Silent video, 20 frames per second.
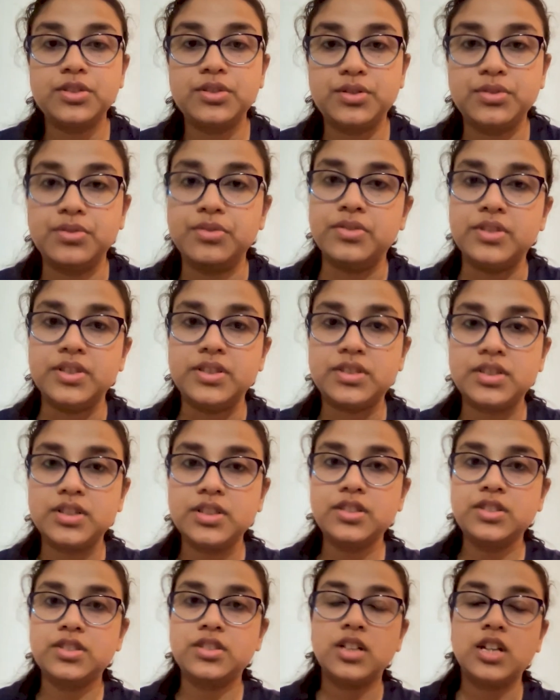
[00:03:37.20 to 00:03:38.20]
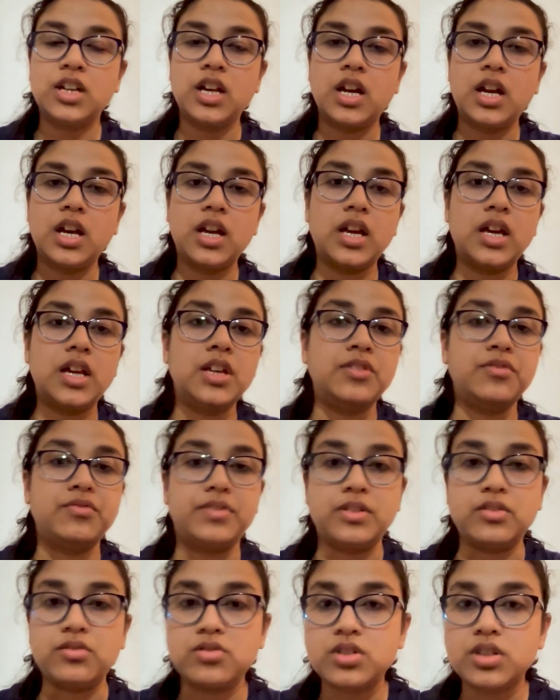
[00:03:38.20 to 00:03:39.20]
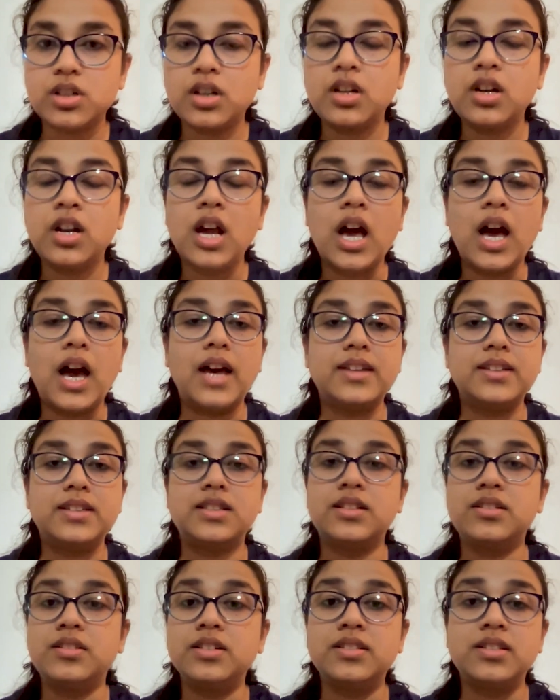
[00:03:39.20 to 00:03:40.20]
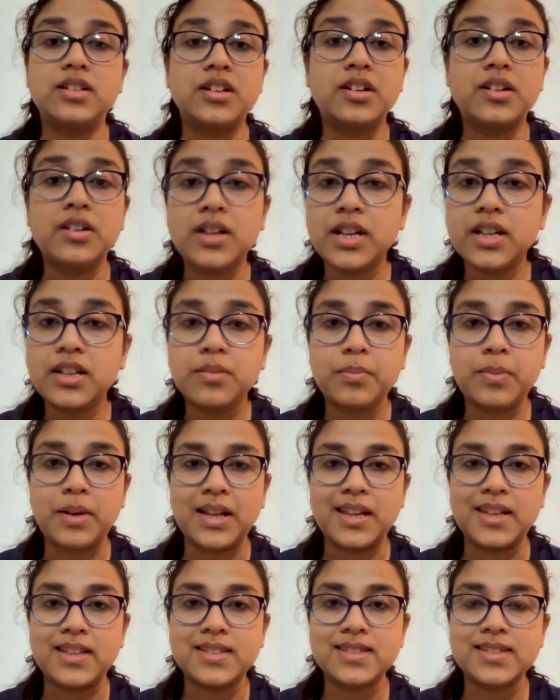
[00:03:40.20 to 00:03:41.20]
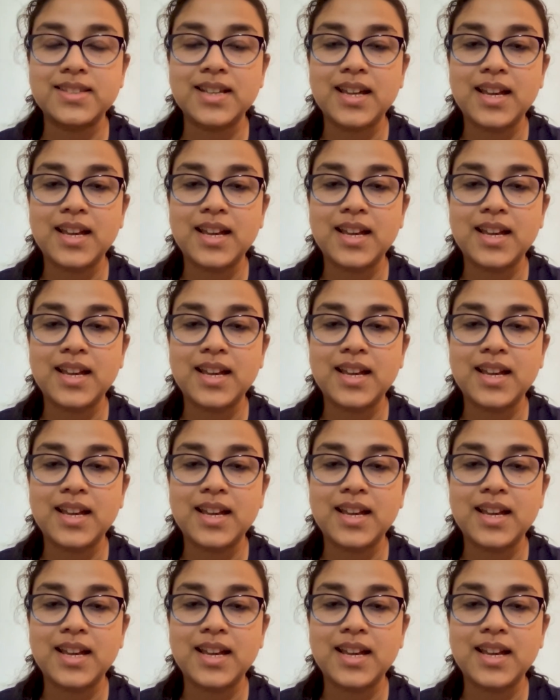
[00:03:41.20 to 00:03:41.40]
to do research, in future, IISER is a great place.